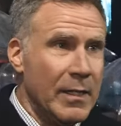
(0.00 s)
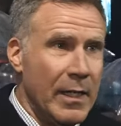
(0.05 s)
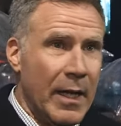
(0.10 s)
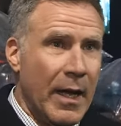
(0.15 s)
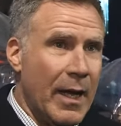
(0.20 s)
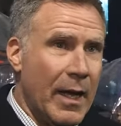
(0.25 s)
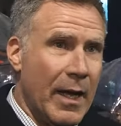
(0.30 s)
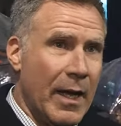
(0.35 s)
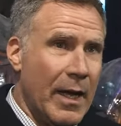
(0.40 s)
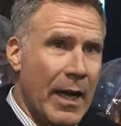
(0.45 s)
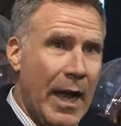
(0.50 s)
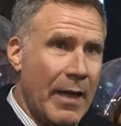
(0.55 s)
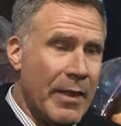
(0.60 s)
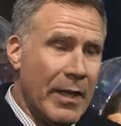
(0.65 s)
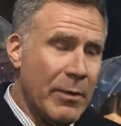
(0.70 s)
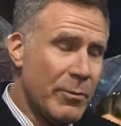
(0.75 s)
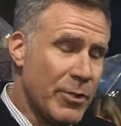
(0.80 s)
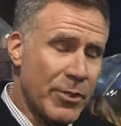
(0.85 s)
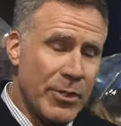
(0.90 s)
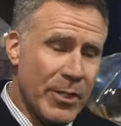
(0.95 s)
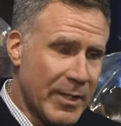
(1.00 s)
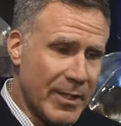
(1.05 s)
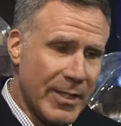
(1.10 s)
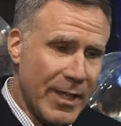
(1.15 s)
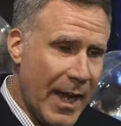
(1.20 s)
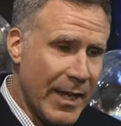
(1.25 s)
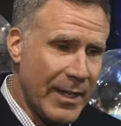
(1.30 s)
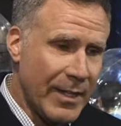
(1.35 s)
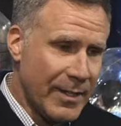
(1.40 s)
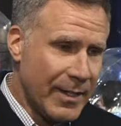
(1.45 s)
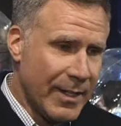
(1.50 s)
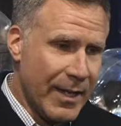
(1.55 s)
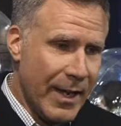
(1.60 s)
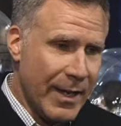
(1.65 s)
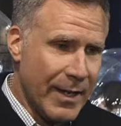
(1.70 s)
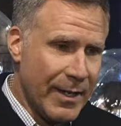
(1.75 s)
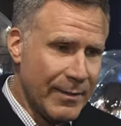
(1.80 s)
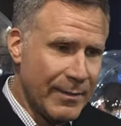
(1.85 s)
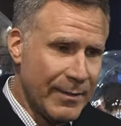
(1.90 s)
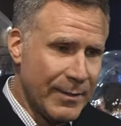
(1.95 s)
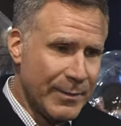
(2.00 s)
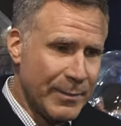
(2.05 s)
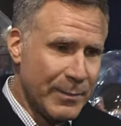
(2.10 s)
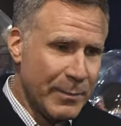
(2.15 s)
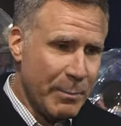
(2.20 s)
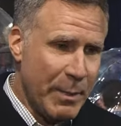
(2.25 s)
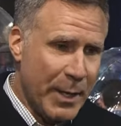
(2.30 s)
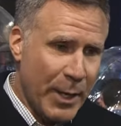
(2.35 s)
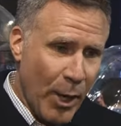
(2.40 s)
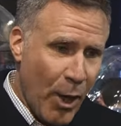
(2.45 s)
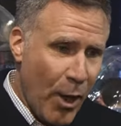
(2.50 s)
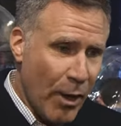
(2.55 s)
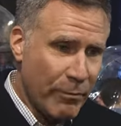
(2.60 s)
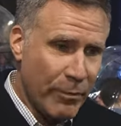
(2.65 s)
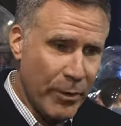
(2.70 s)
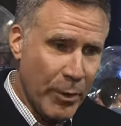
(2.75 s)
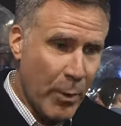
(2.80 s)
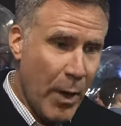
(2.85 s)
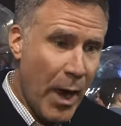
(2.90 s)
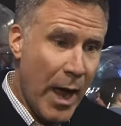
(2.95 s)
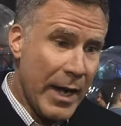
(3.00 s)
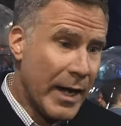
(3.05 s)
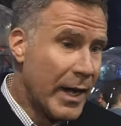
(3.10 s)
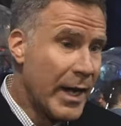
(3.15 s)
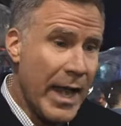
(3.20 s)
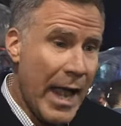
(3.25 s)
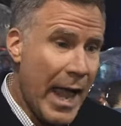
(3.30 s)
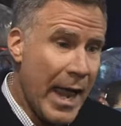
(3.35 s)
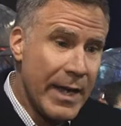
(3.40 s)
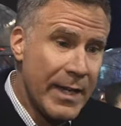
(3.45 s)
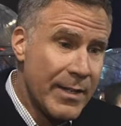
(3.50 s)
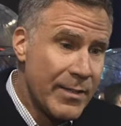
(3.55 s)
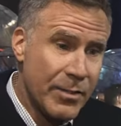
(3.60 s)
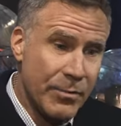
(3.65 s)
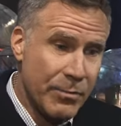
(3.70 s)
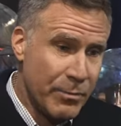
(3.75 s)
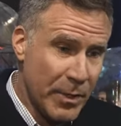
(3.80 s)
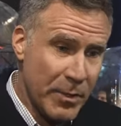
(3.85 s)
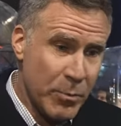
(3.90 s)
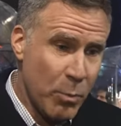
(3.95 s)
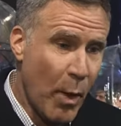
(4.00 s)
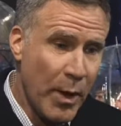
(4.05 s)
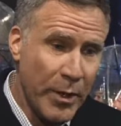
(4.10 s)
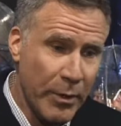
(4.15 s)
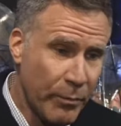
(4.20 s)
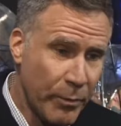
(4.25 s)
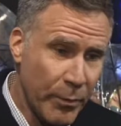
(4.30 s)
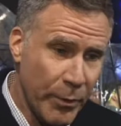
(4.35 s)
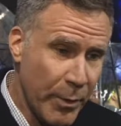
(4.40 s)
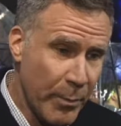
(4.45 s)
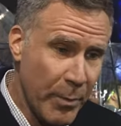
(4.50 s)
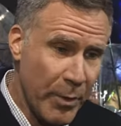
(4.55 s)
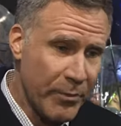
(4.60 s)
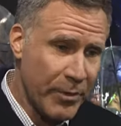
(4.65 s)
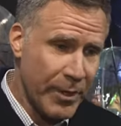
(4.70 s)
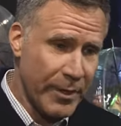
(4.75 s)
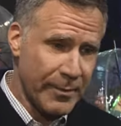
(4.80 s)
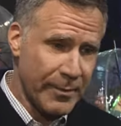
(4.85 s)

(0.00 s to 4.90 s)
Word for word: uh, I think he was just excited to kind of be along for the ride, and, he, and he's, he's wonderful in the movie.